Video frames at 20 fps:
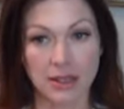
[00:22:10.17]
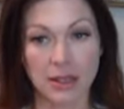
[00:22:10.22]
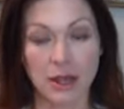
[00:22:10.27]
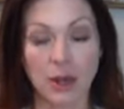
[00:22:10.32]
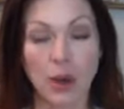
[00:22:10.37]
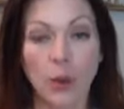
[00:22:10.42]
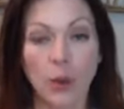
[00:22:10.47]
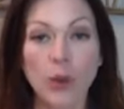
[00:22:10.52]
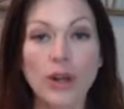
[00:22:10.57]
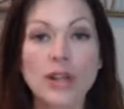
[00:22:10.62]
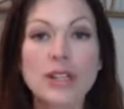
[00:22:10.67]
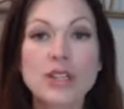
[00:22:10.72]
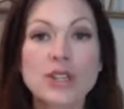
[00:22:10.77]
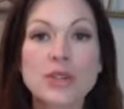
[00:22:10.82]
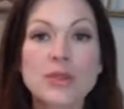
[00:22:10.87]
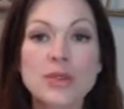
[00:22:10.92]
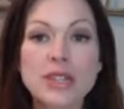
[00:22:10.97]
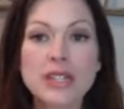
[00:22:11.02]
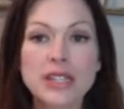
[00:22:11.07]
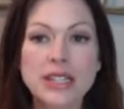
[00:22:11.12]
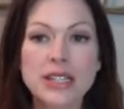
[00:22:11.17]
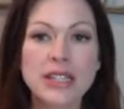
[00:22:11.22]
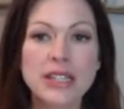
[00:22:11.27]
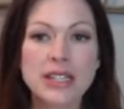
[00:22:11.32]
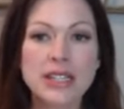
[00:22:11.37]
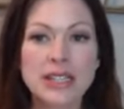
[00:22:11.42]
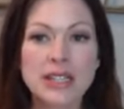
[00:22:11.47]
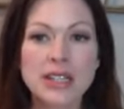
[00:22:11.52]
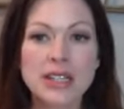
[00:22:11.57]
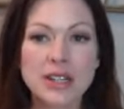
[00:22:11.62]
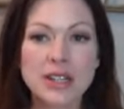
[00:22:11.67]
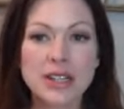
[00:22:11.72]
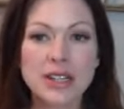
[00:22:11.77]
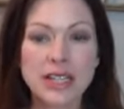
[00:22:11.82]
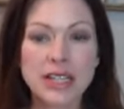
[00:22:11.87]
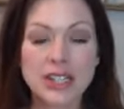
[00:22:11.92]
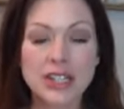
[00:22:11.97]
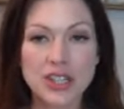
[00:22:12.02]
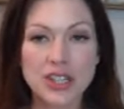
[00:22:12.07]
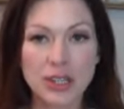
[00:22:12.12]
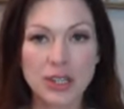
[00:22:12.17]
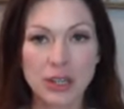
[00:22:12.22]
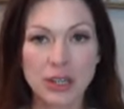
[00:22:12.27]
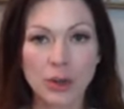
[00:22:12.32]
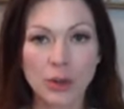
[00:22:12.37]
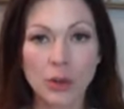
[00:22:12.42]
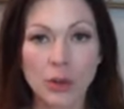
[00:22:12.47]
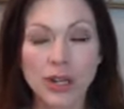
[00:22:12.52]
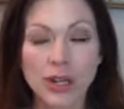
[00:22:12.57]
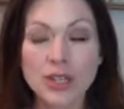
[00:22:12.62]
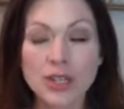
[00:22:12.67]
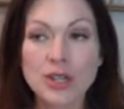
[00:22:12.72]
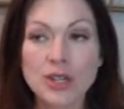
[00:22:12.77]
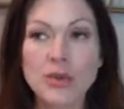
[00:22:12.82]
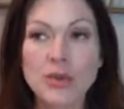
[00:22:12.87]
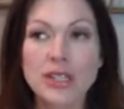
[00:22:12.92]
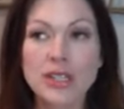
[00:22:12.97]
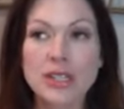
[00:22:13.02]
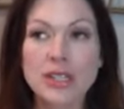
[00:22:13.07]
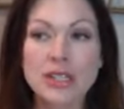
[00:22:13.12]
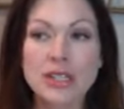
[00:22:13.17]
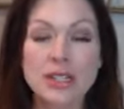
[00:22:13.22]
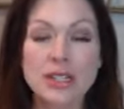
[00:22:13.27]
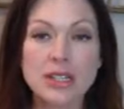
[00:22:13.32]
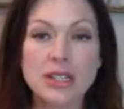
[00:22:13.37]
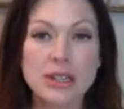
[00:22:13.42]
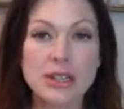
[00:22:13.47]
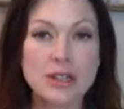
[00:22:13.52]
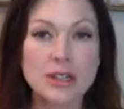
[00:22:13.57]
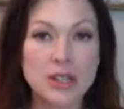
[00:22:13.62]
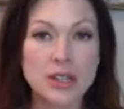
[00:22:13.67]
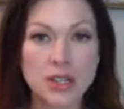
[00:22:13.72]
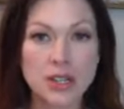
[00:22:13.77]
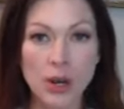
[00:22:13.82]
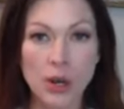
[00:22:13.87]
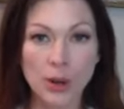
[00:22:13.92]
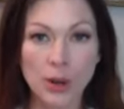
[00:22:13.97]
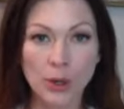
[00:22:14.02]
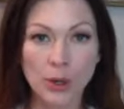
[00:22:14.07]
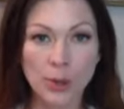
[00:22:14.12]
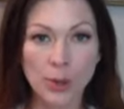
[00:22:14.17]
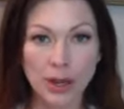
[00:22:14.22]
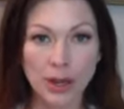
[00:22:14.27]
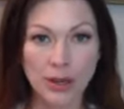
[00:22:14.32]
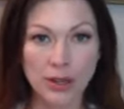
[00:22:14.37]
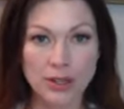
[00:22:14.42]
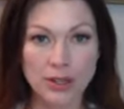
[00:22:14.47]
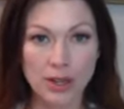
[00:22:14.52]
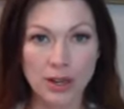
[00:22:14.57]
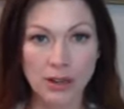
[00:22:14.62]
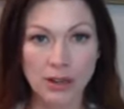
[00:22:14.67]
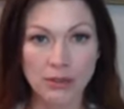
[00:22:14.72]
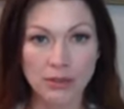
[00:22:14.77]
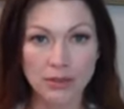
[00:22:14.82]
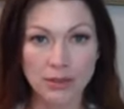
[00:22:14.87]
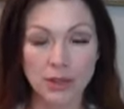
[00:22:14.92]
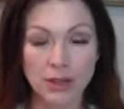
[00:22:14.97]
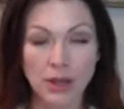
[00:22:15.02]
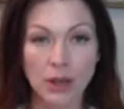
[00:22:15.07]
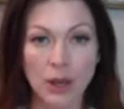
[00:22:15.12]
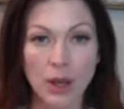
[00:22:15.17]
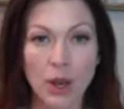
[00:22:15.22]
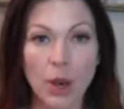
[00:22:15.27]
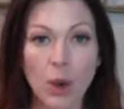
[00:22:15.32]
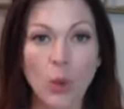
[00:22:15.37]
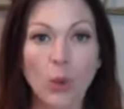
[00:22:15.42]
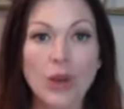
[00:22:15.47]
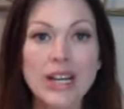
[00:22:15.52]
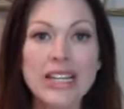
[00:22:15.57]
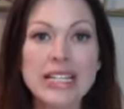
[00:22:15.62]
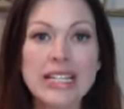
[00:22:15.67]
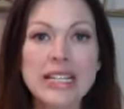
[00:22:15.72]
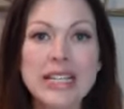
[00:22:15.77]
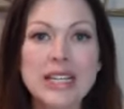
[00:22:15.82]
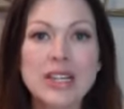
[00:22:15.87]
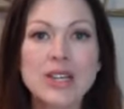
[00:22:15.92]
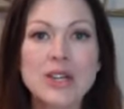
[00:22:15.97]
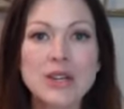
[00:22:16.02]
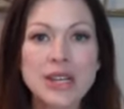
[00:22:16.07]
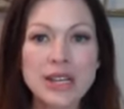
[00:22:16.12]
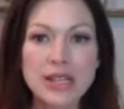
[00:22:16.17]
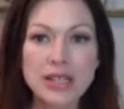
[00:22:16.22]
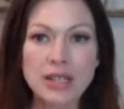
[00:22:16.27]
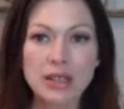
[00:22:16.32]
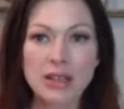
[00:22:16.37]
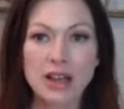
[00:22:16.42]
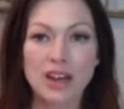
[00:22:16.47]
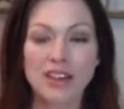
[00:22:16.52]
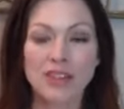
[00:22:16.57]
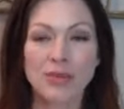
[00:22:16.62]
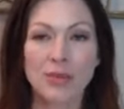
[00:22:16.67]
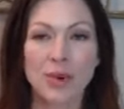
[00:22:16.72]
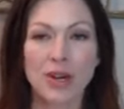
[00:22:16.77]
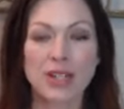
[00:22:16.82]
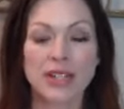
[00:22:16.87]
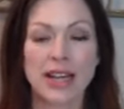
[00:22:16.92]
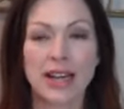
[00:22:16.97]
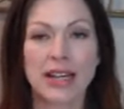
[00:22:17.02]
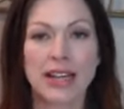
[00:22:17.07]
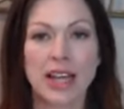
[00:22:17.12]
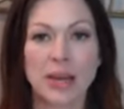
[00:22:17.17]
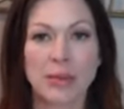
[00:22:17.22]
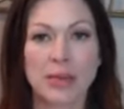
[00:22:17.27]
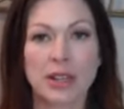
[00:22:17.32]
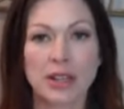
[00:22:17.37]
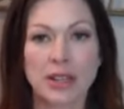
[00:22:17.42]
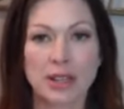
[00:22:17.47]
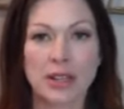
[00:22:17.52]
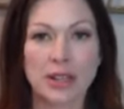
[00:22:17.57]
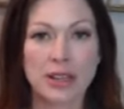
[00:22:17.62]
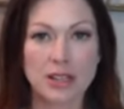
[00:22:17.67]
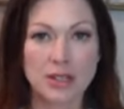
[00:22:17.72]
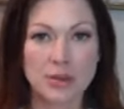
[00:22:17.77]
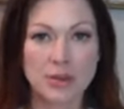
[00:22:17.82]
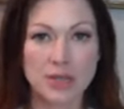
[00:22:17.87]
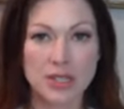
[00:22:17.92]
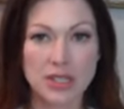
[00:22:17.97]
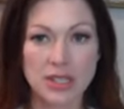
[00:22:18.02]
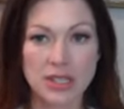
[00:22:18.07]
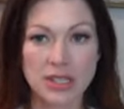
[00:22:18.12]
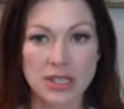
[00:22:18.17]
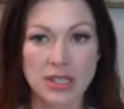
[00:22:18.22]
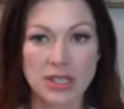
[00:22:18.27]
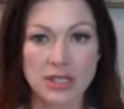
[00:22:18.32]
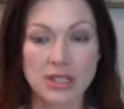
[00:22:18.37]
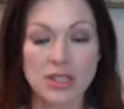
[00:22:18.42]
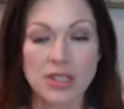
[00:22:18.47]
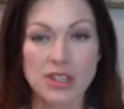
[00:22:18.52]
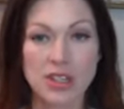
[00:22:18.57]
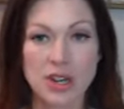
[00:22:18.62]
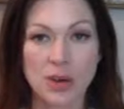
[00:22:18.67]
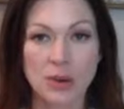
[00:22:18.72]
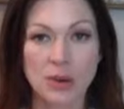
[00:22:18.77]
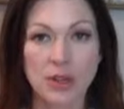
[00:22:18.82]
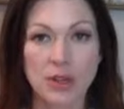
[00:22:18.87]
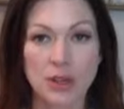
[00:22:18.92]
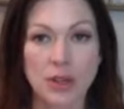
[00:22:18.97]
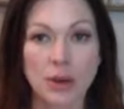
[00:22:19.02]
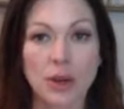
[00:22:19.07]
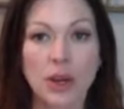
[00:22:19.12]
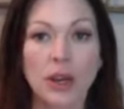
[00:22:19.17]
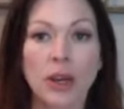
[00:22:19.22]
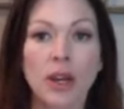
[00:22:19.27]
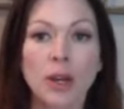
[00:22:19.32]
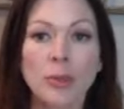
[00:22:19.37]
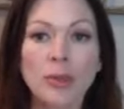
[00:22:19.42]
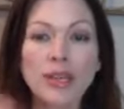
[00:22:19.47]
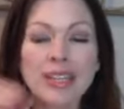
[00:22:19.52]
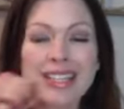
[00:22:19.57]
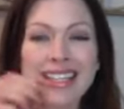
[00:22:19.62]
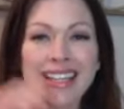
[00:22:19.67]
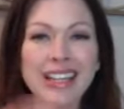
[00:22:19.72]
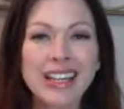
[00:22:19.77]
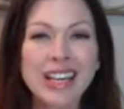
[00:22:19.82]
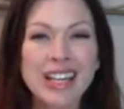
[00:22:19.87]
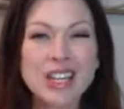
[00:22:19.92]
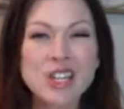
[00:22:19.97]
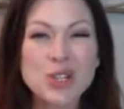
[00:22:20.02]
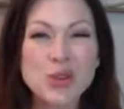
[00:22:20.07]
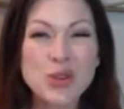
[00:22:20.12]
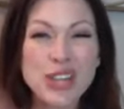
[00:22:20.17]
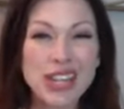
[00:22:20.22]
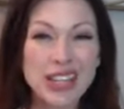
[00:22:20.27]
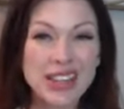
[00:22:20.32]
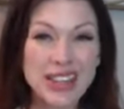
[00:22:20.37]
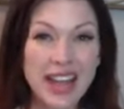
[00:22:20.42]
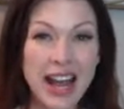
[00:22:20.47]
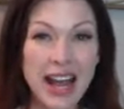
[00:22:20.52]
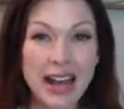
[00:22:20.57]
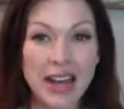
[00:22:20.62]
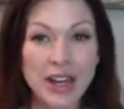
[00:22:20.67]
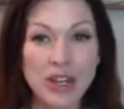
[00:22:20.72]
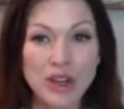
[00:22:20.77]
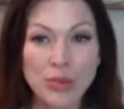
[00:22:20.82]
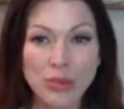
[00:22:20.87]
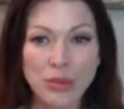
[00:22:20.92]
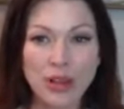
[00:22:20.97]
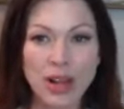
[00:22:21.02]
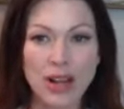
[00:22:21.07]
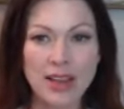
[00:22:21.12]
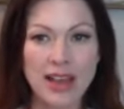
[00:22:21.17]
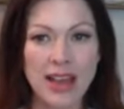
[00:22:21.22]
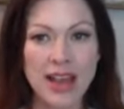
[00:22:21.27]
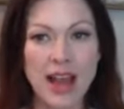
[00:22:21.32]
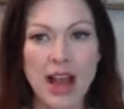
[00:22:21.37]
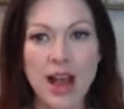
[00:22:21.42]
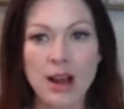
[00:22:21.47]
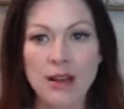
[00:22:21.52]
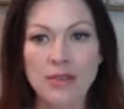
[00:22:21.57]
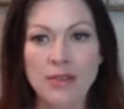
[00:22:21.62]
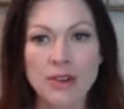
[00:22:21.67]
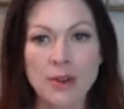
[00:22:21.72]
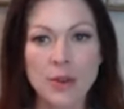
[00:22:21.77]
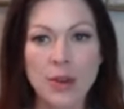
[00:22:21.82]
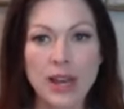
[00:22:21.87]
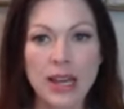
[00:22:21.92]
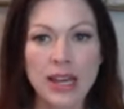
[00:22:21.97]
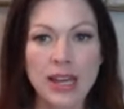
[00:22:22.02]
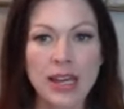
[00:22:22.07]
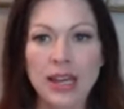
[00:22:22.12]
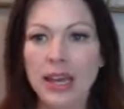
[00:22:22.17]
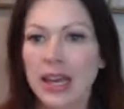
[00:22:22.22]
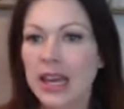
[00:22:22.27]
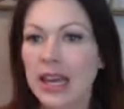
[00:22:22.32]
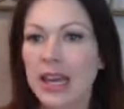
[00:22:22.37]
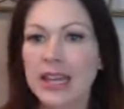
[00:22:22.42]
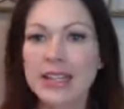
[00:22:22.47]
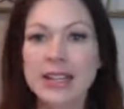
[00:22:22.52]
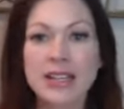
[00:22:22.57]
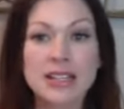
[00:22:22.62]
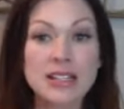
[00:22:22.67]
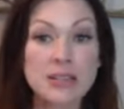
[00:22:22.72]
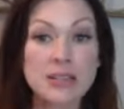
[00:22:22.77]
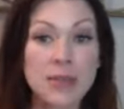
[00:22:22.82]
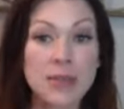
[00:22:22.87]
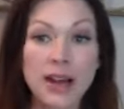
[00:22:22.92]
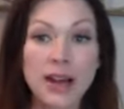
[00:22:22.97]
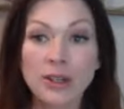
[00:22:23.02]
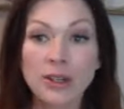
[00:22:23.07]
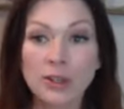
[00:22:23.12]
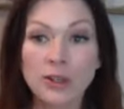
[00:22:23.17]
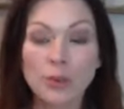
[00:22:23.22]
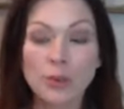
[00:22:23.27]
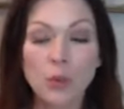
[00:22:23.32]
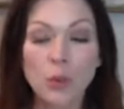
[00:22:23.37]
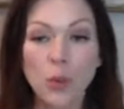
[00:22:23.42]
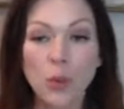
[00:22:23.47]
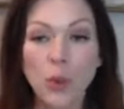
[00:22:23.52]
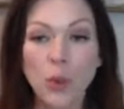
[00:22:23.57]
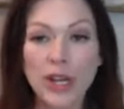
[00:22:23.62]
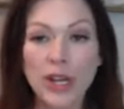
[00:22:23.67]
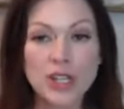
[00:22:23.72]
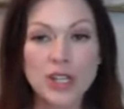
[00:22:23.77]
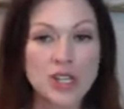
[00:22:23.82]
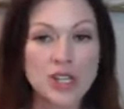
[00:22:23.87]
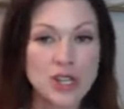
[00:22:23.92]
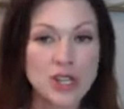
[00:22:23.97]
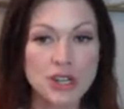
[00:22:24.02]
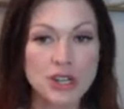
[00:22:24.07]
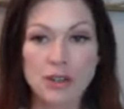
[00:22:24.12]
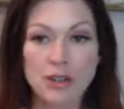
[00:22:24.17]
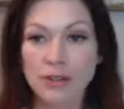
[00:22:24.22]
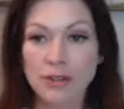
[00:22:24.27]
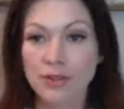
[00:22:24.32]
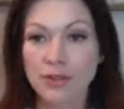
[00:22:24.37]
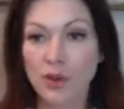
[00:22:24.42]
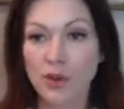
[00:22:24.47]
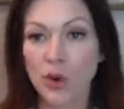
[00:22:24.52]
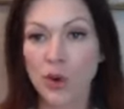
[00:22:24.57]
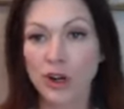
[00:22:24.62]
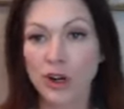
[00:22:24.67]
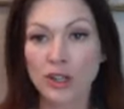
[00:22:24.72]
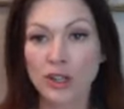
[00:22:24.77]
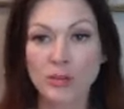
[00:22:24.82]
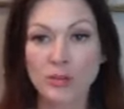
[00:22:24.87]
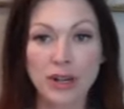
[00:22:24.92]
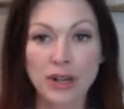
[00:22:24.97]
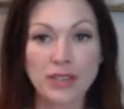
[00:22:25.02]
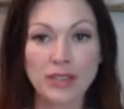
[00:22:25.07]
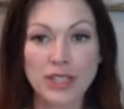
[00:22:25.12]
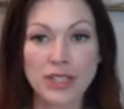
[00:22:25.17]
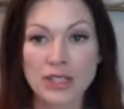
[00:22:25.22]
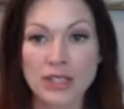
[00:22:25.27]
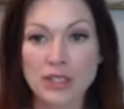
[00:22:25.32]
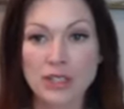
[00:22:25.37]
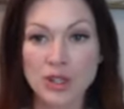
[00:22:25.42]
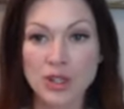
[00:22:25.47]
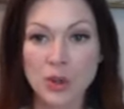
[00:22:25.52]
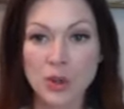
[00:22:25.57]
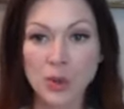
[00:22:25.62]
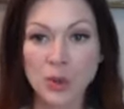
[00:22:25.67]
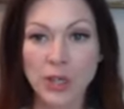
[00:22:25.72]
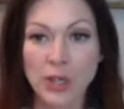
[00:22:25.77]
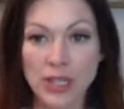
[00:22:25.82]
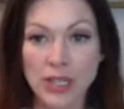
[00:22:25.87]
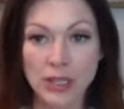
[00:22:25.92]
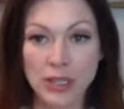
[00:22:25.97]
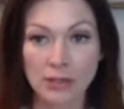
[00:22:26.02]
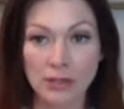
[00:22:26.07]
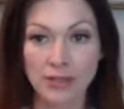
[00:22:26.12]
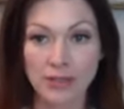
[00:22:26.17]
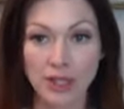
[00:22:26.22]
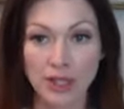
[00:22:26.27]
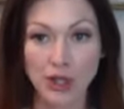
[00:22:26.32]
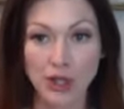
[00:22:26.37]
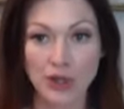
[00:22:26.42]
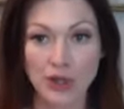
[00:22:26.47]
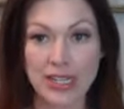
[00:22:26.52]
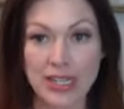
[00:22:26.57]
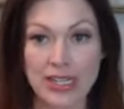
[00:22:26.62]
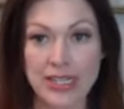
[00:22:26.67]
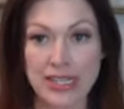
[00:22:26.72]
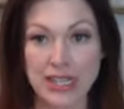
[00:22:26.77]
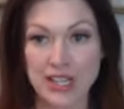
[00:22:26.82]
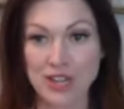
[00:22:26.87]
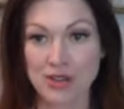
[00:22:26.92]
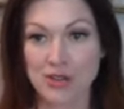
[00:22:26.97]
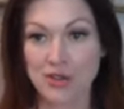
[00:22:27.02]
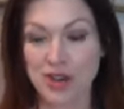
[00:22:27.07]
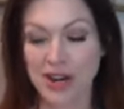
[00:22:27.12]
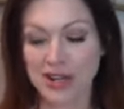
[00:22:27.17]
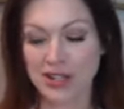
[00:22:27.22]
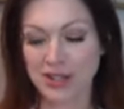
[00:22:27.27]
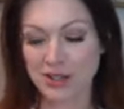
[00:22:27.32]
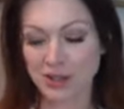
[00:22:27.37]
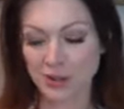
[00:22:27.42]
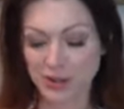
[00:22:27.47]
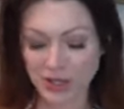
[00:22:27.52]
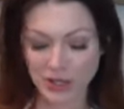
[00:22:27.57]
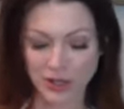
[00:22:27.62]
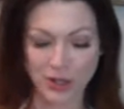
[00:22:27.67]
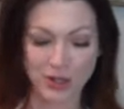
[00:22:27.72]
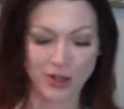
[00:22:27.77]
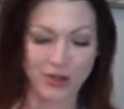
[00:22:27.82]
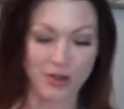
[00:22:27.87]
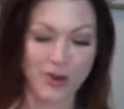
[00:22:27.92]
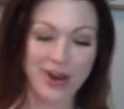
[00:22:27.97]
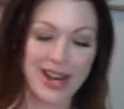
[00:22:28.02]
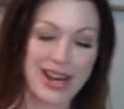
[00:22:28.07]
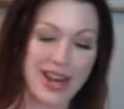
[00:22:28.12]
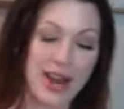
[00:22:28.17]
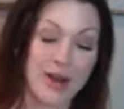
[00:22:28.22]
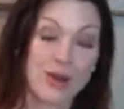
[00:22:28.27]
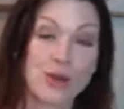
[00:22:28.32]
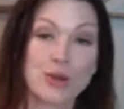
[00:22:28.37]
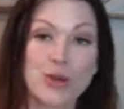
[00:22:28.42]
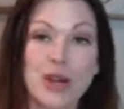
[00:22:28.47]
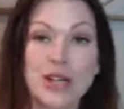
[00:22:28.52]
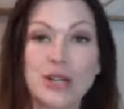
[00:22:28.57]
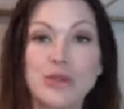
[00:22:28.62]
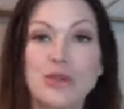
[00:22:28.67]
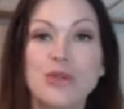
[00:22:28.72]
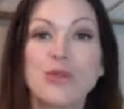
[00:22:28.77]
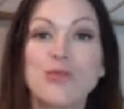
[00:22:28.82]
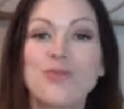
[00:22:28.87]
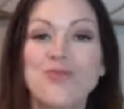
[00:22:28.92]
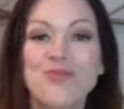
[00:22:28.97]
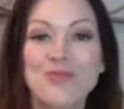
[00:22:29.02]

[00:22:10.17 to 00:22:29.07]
What is your resistance here teaching you? What is your resistance here to show you about yourself? What is it that you need to love more dynamically that this resistance is showing you? Because unless you get that and you pluck that out of your way, it doesn't matter which form of intuitive increasing you try to do, intuitive working out you try to do,